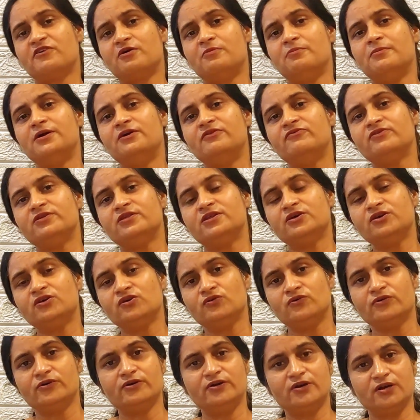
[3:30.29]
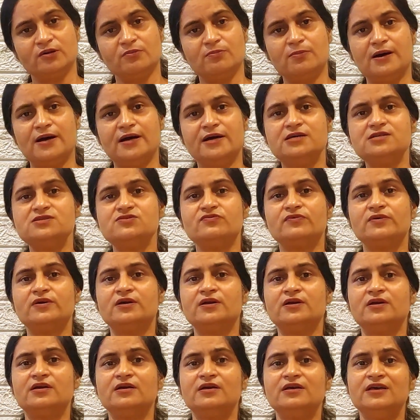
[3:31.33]
government with the unitary bias,
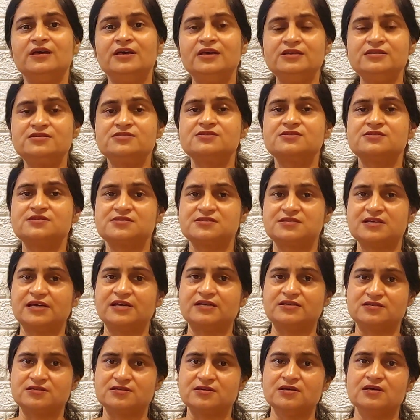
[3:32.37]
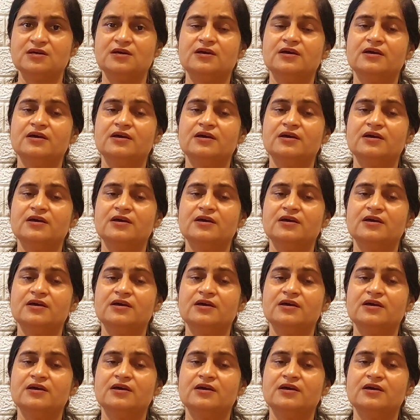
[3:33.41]
where each state